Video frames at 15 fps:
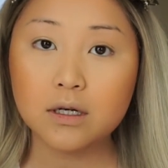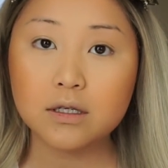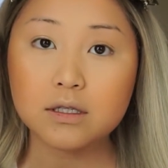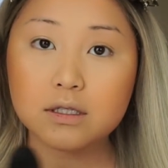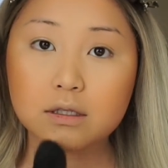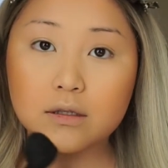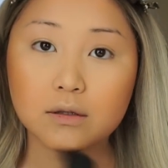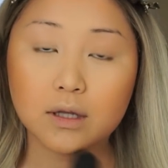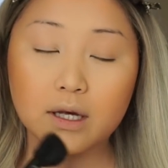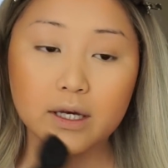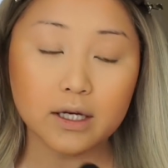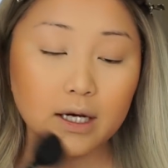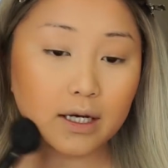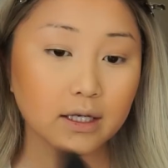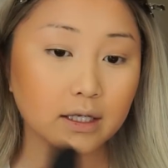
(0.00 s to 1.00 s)
So
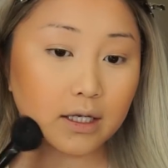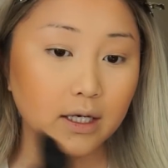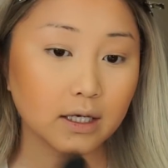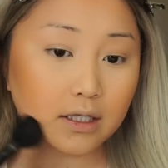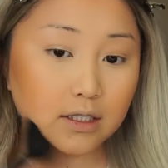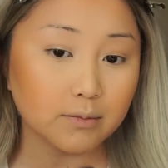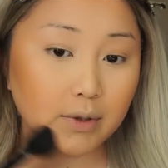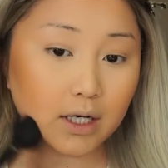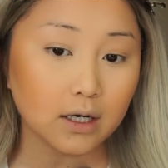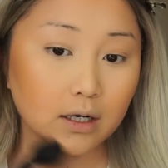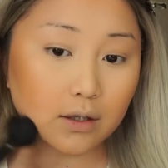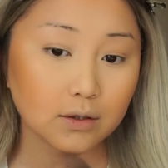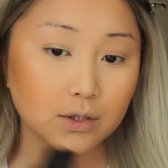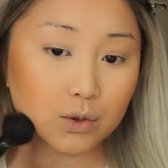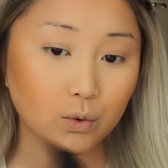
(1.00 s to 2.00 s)
like I gained
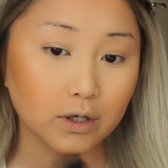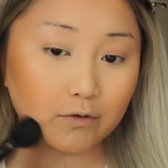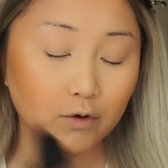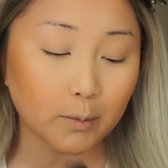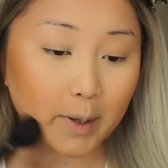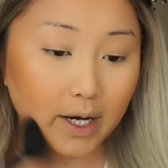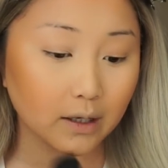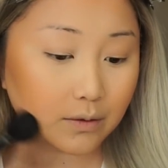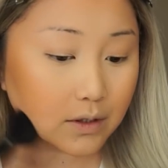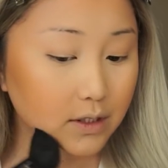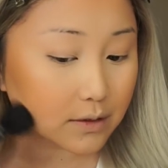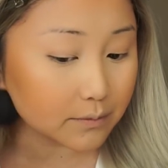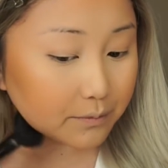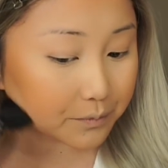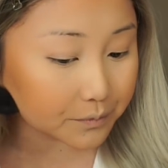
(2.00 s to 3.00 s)
about 24 pounds.